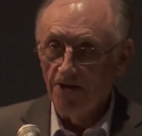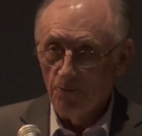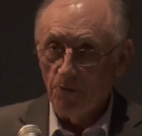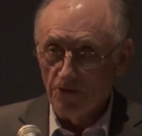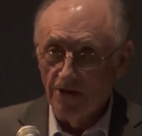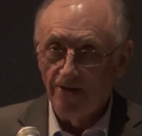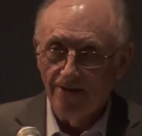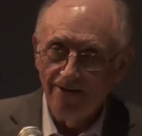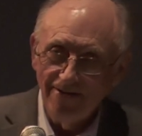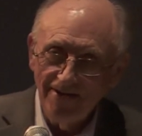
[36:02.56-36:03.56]
we did
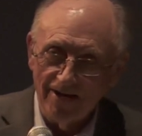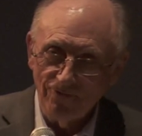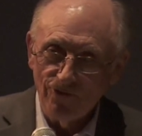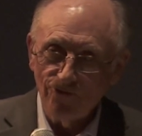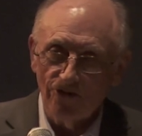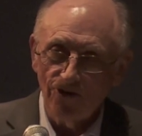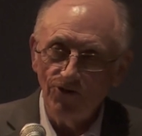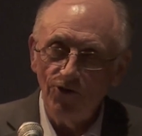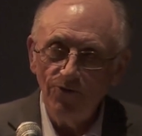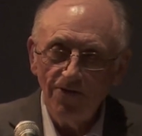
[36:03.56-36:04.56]
have jurisdiction
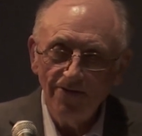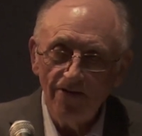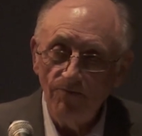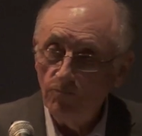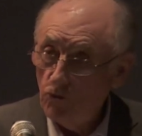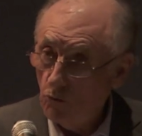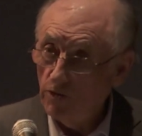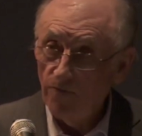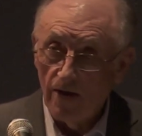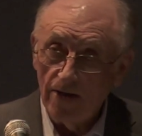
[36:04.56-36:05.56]
over it, totally
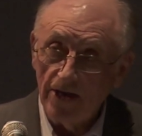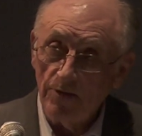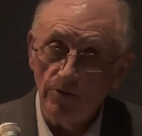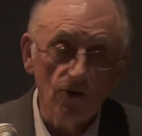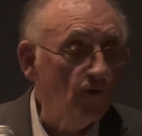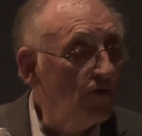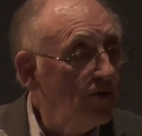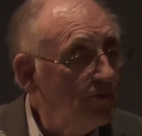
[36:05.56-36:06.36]
violating what the court had